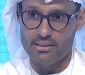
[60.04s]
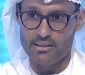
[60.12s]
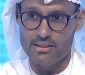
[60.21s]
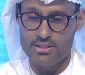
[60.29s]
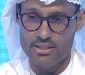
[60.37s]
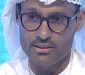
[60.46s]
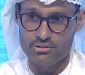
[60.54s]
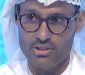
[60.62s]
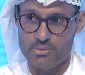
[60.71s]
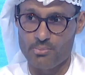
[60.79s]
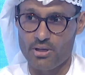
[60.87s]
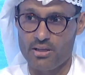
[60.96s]
the incident
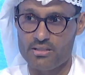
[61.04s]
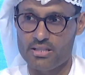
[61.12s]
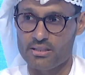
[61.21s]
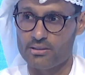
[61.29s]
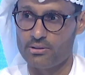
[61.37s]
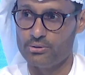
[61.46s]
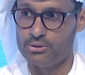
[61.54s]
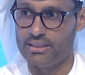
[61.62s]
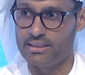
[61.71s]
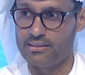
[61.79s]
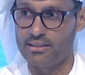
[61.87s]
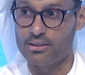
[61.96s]
response,
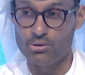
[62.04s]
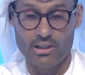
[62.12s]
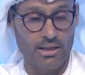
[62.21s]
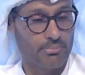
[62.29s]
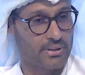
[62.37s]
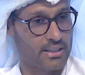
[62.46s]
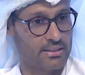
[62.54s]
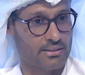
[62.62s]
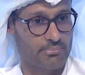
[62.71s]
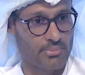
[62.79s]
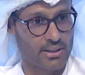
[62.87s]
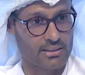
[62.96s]
including the
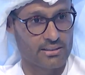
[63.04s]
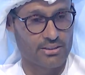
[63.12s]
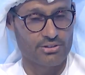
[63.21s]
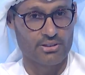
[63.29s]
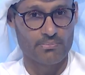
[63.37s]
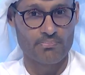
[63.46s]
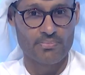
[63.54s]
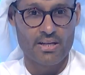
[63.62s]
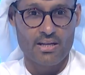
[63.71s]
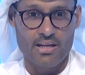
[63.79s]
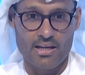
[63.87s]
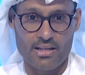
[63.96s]
collaboration partnership,
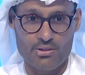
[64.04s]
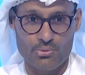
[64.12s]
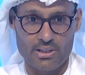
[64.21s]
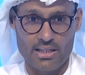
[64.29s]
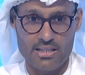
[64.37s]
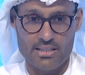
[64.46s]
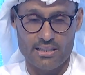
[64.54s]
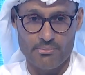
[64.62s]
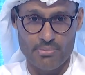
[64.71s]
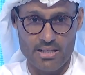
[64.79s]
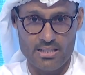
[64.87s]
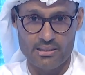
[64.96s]
as well as the
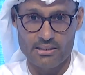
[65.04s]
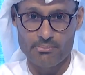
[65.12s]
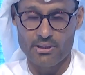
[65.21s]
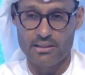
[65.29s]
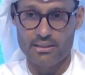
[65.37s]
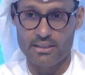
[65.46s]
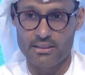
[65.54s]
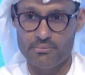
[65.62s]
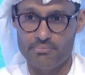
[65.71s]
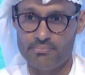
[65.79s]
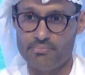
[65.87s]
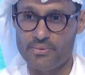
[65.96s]
capacity
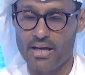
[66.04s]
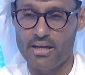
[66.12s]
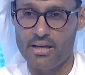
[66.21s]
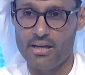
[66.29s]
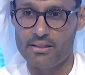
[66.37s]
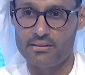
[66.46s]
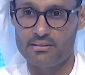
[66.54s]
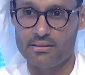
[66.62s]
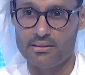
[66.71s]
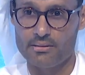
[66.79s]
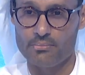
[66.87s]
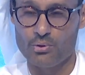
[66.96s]
building, and
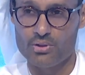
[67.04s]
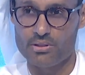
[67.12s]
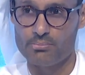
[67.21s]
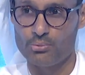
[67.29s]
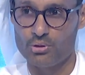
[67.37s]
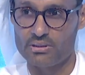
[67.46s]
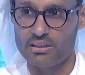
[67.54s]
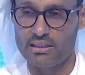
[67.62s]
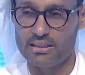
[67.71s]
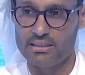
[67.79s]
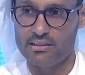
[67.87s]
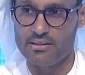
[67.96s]
most importantly,